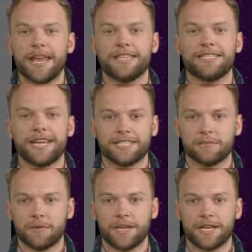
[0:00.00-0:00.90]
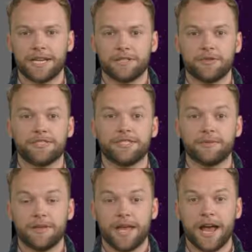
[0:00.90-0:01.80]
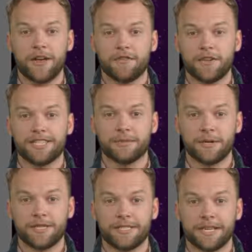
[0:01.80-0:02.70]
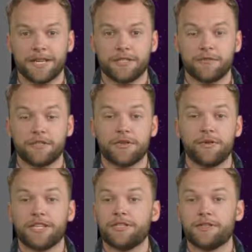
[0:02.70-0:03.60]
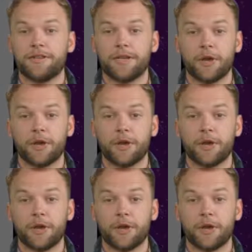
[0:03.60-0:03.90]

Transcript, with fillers: extensive plugin ecosystem, and flexibility in configuration.